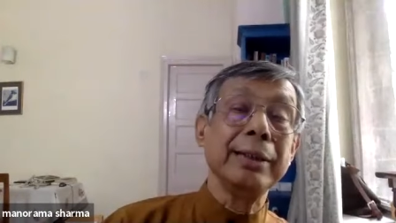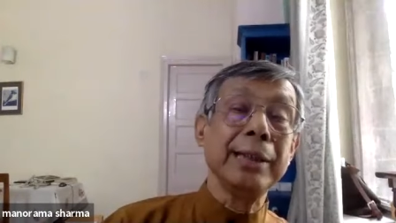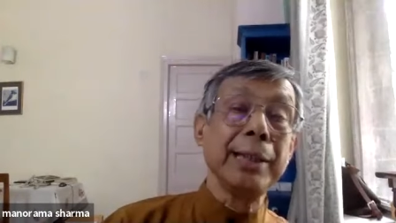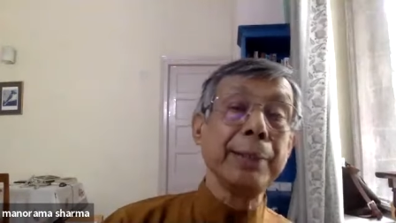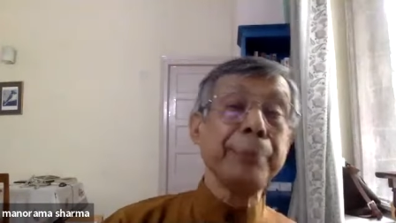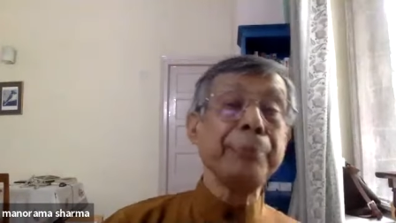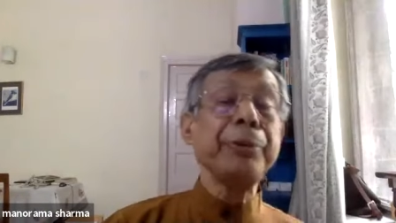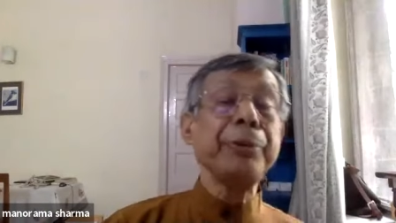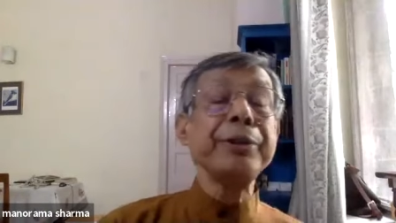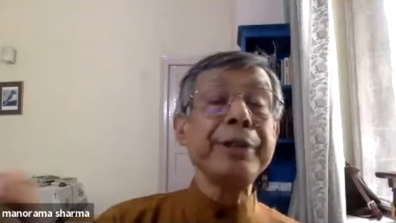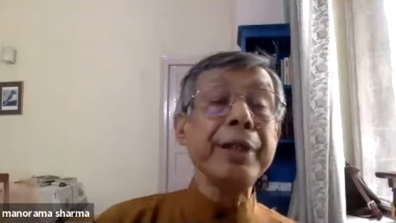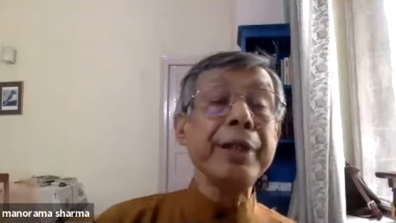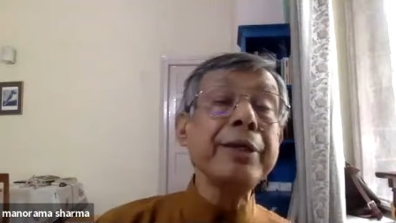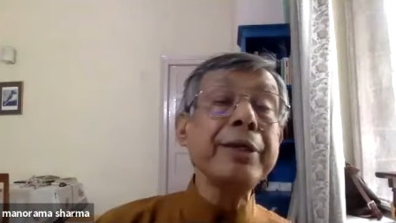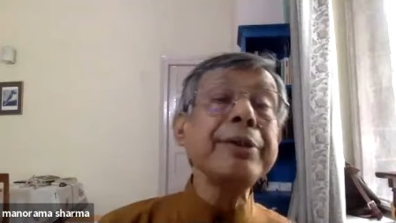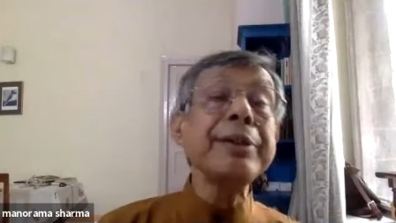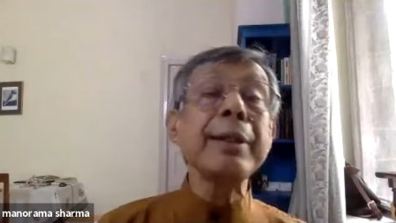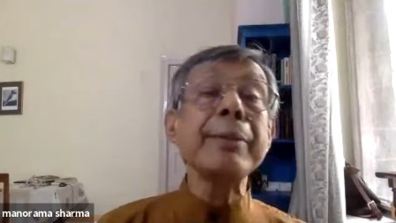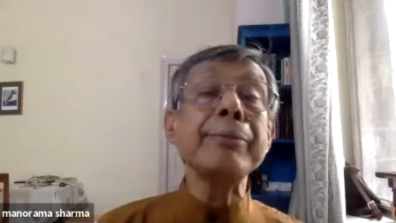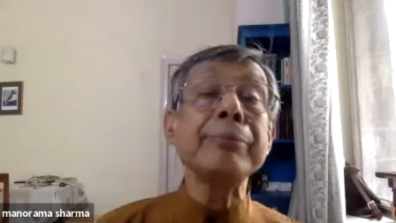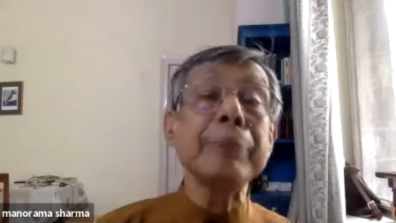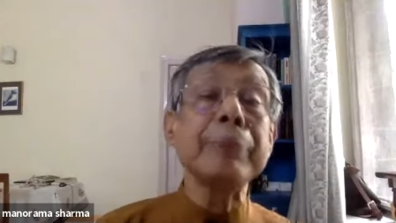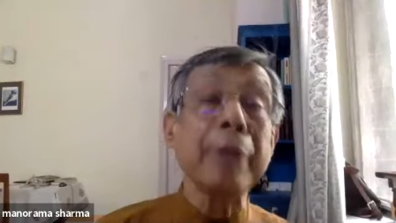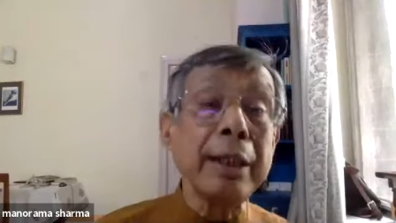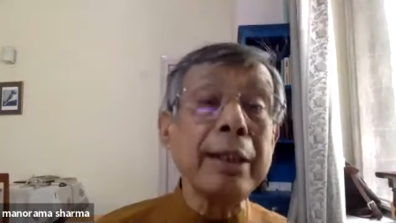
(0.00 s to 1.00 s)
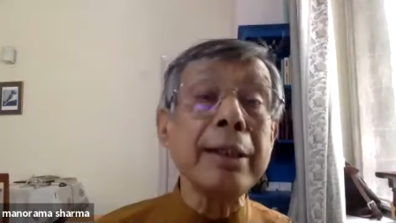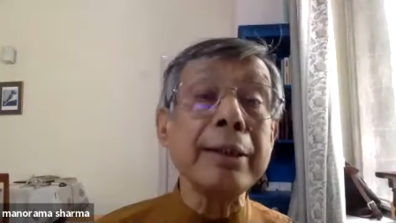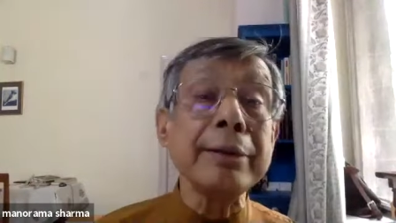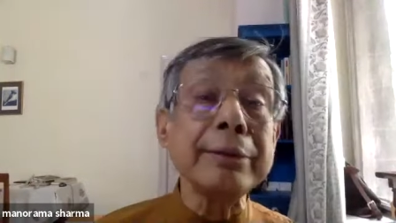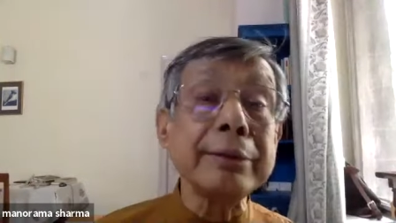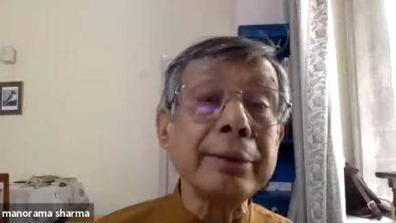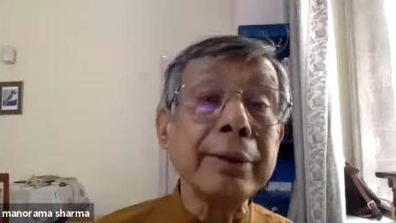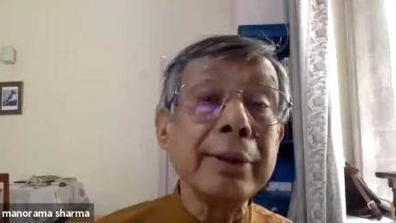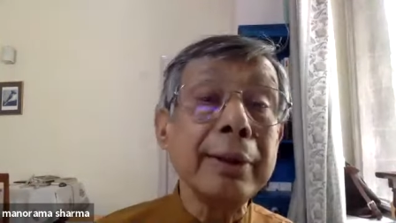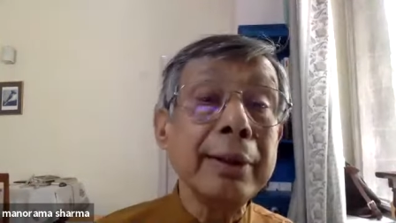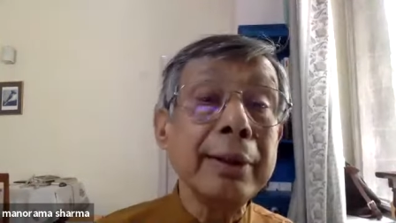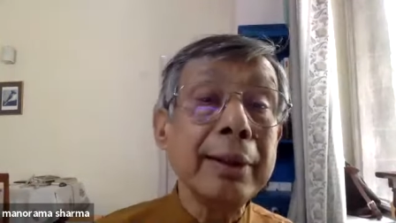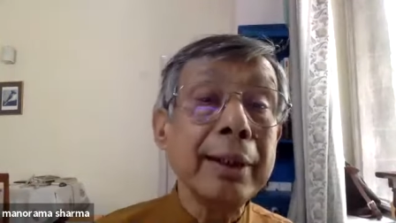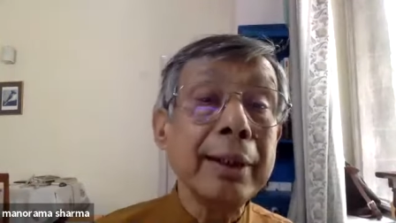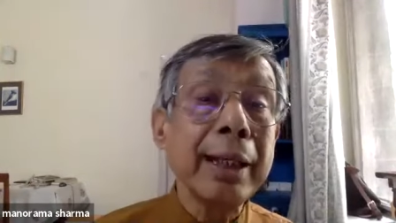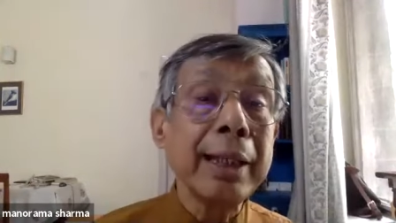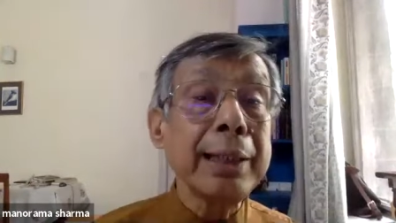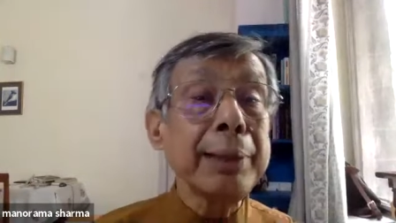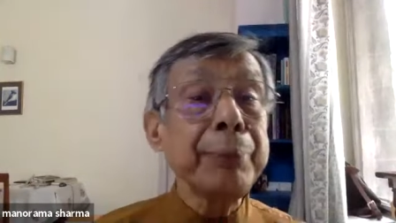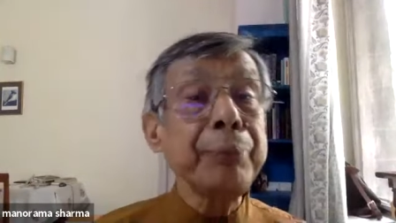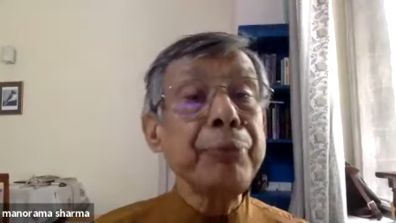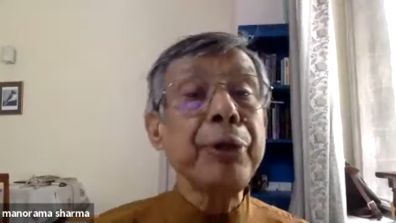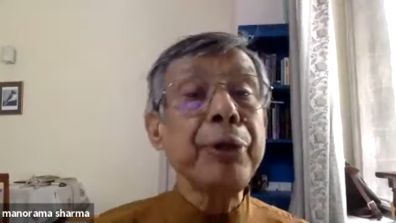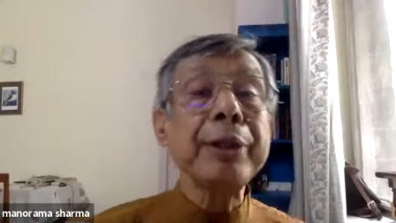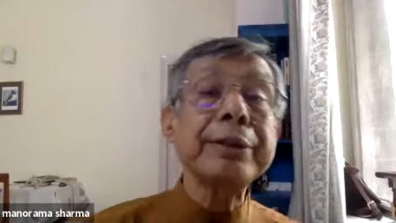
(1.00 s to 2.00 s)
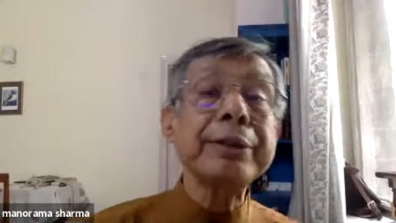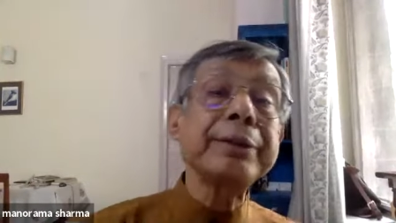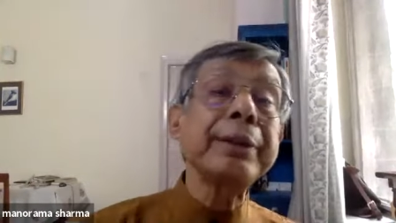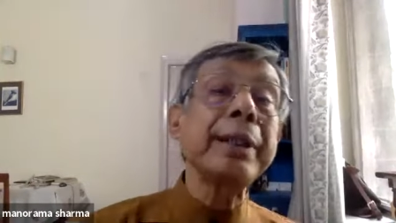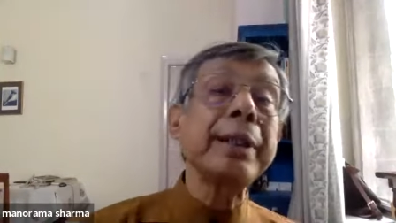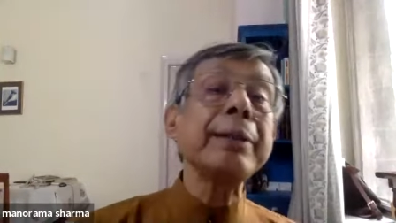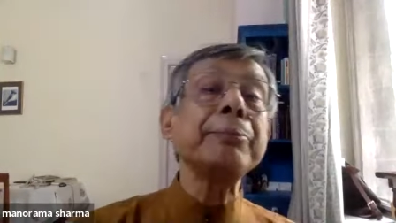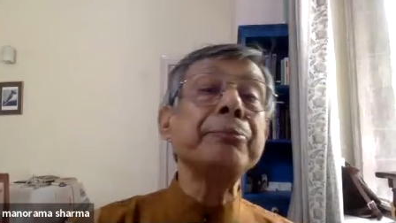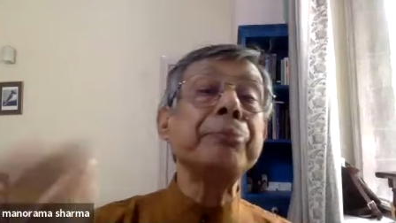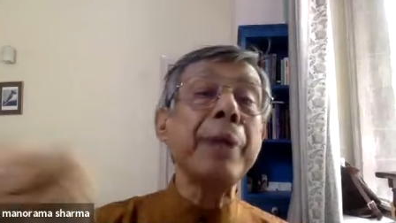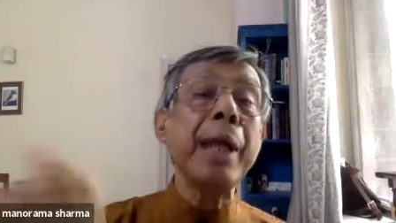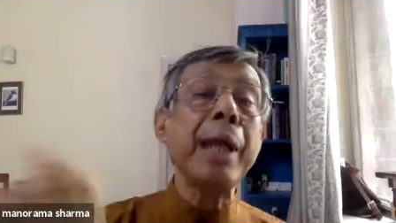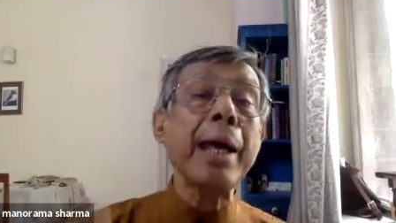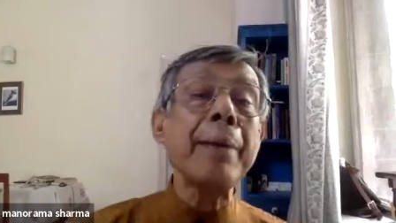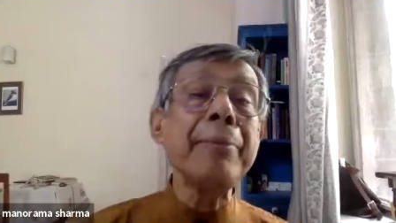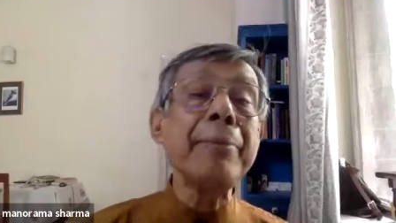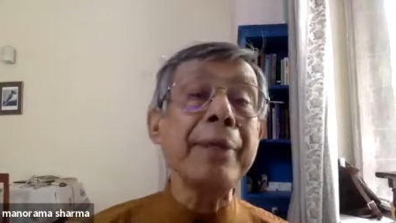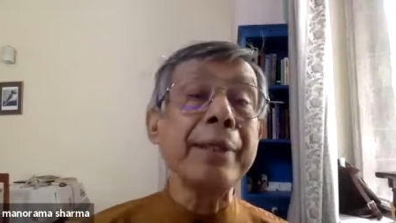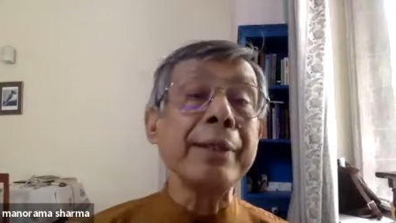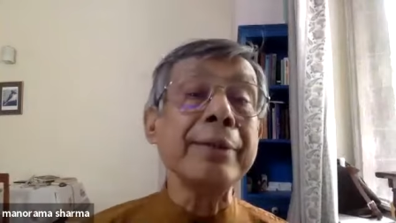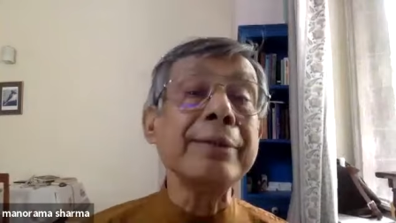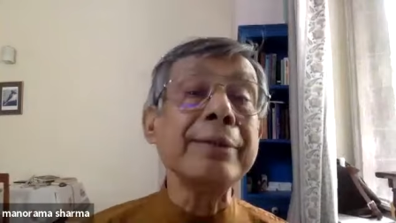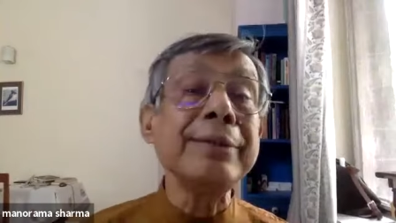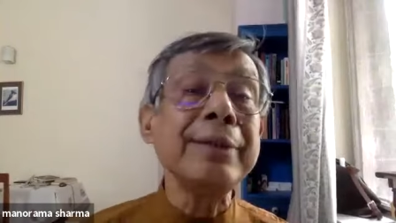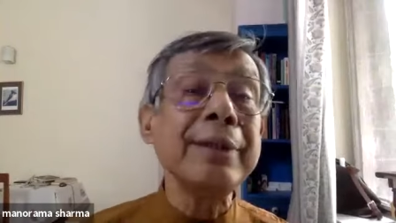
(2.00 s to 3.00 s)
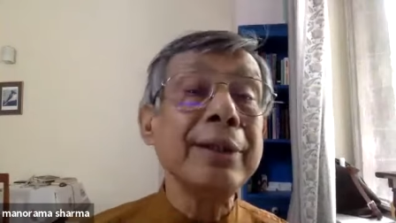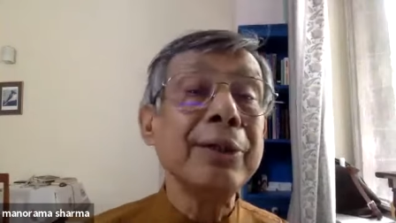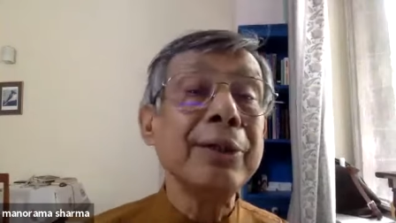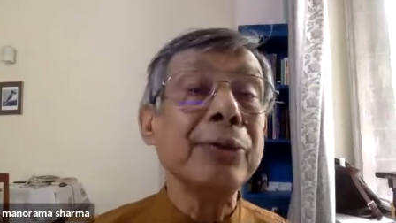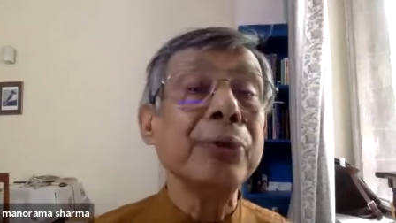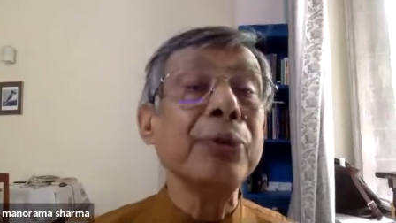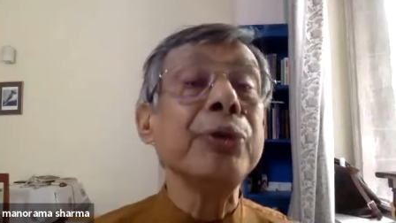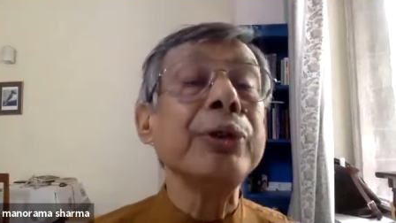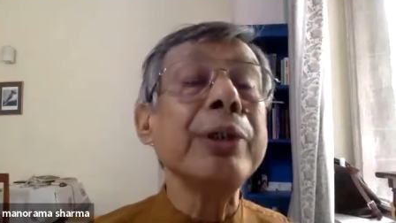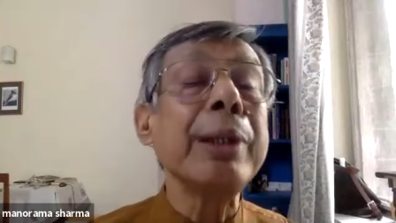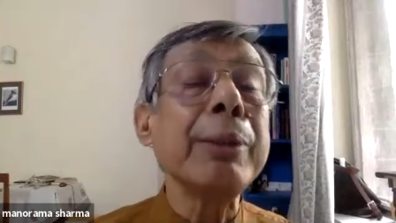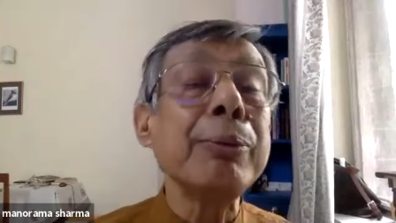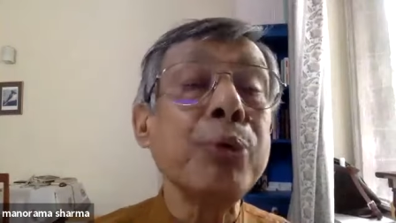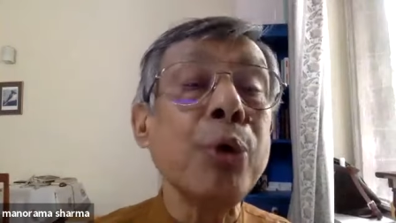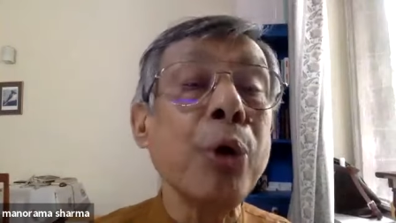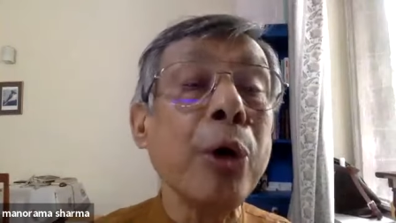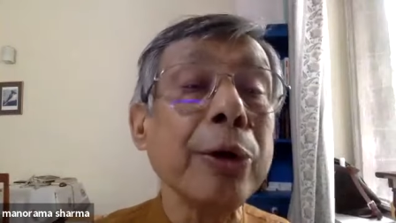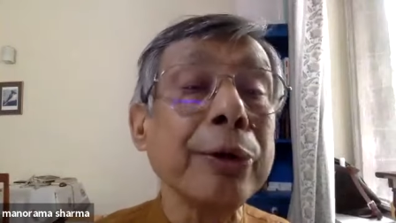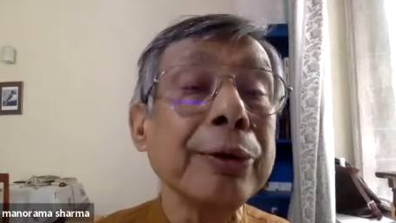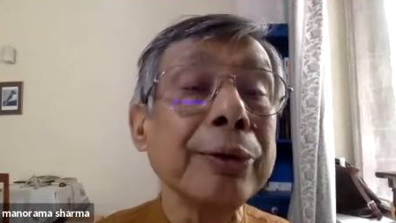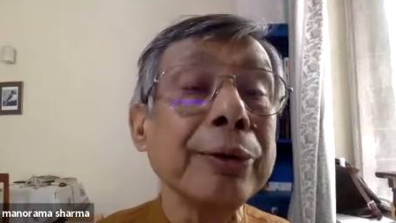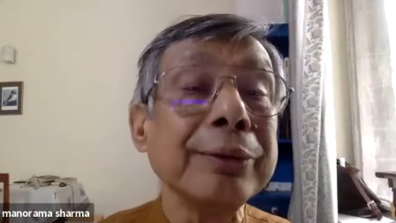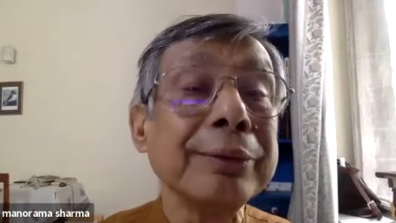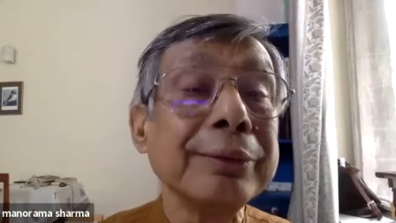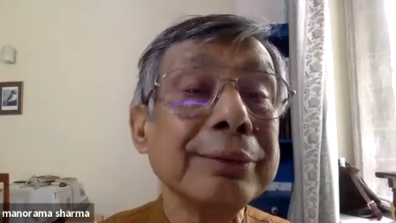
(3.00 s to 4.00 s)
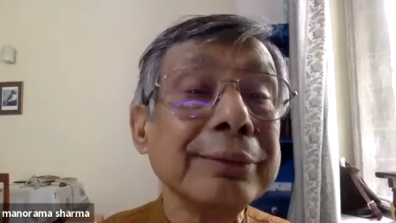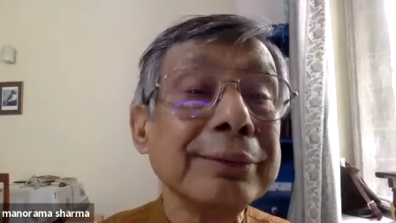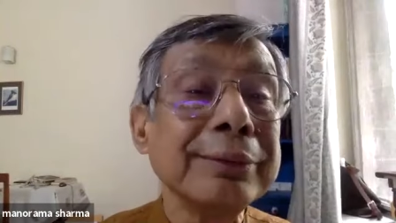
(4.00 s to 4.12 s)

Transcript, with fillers: If we didn't have Dalits and if we had sent Brahmins, we would have won.